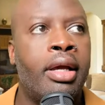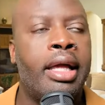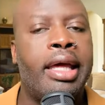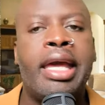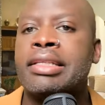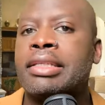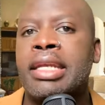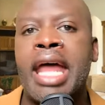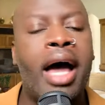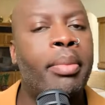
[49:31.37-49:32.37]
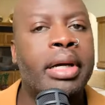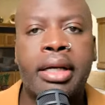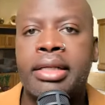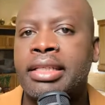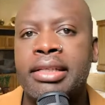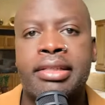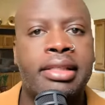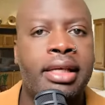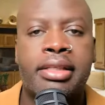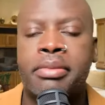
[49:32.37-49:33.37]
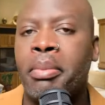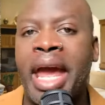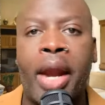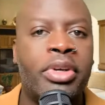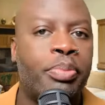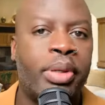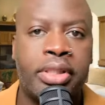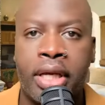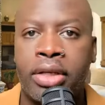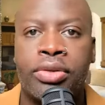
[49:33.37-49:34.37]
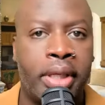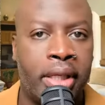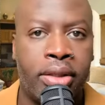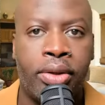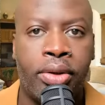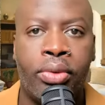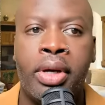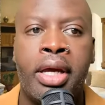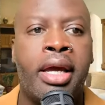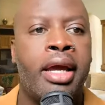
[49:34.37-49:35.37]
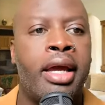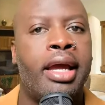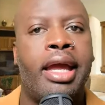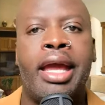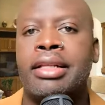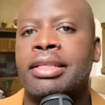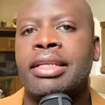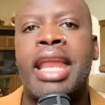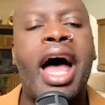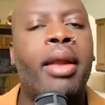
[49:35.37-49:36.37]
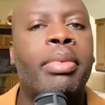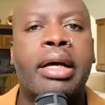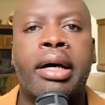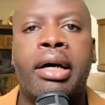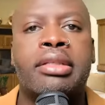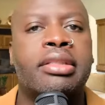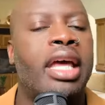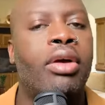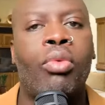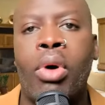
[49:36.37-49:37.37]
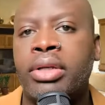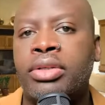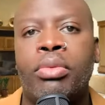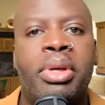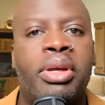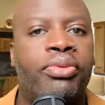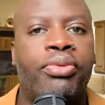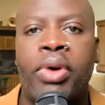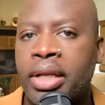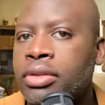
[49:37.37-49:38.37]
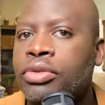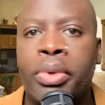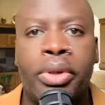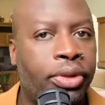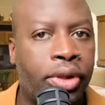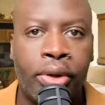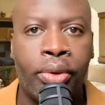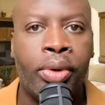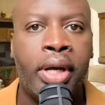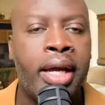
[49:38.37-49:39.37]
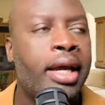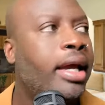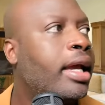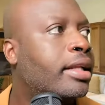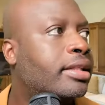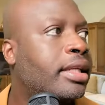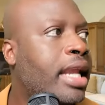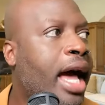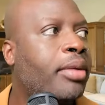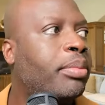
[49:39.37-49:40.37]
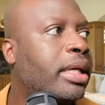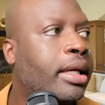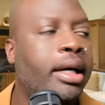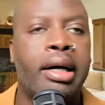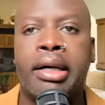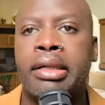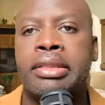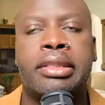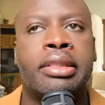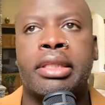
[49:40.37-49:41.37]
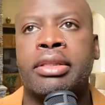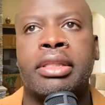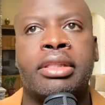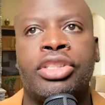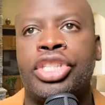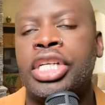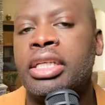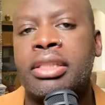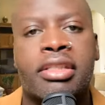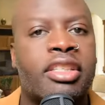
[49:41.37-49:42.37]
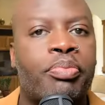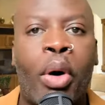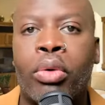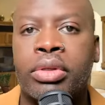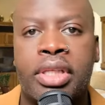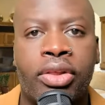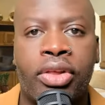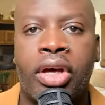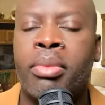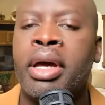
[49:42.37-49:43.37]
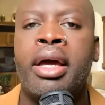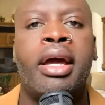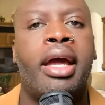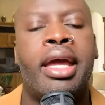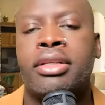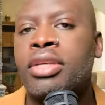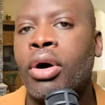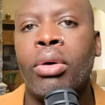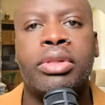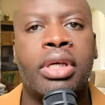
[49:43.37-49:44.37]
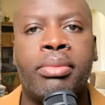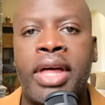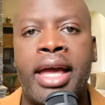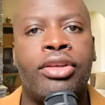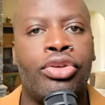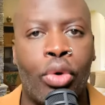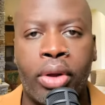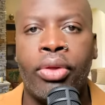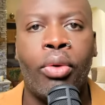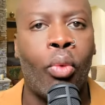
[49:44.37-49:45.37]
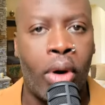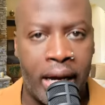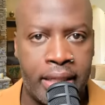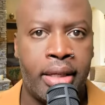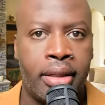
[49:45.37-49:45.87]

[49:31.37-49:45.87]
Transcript: It's not because he sees marriage potential in you. It's not because they want to be friends with you. It's not because the, the, the Jesus spoke to them and told them that you're the one.